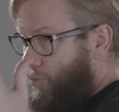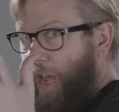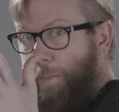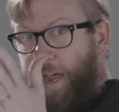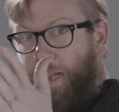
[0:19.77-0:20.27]

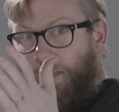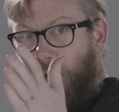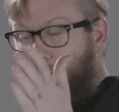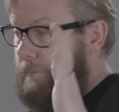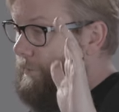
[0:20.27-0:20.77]
take my hands
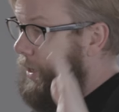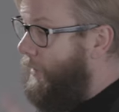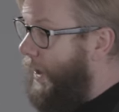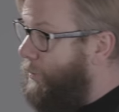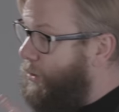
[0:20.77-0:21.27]
off,
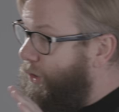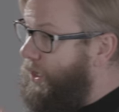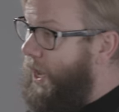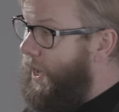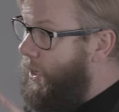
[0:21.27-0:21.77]
and the camera will
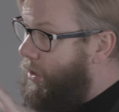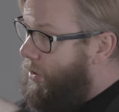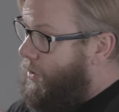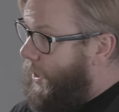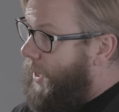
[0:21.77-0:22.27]
stay
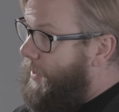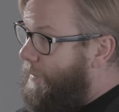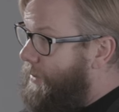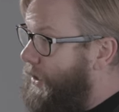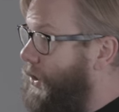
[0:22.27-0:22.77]
in
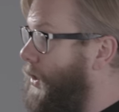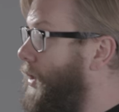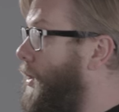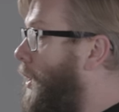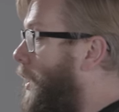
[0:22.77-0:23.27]
that
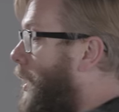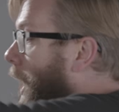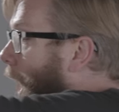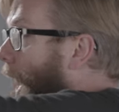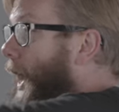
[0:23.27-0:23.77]
position.
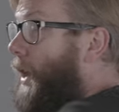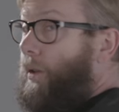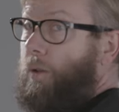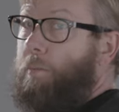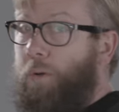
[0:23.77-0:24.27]

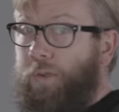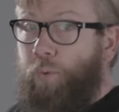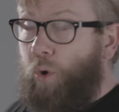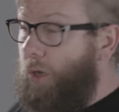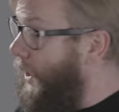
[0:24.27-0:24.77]
And, most
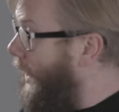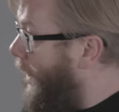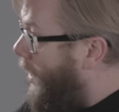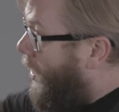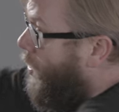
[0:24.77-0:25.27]

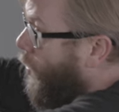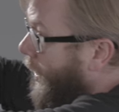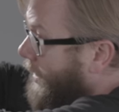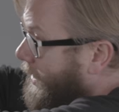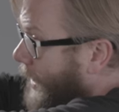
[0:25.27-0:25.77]
importantly,
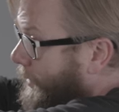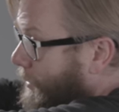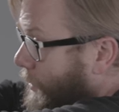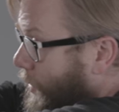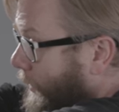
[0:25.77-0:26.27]
when it's time to
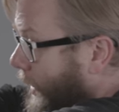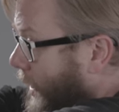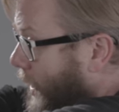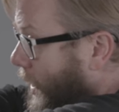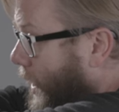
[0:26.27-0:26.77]
move
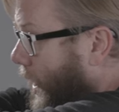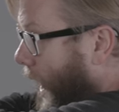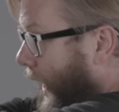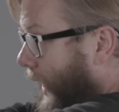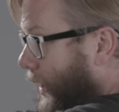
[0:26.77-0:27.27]
it,
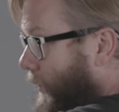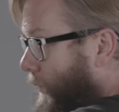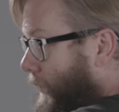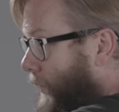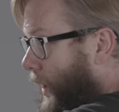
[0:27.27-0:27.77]
I can
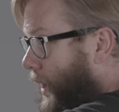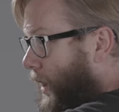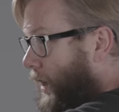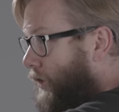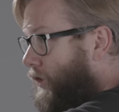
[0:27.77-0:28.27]

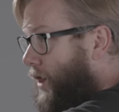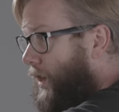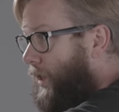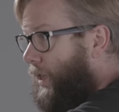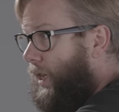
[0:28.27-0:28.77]
very
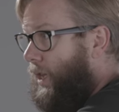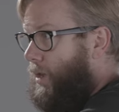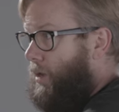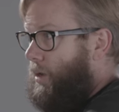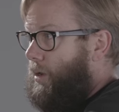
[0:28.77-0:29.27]
gently
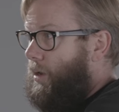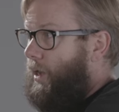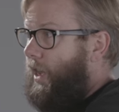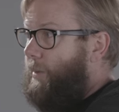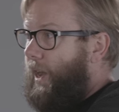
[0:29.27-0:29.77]

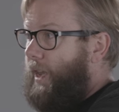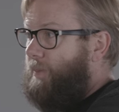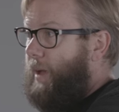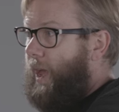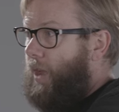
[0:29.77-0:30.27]
get my
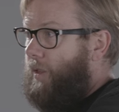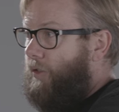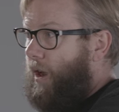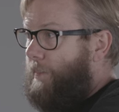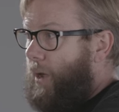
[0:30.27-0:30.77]
hands back on the
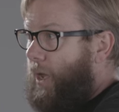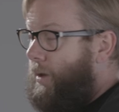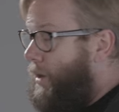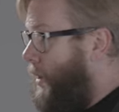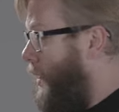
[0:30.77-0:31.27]
tripod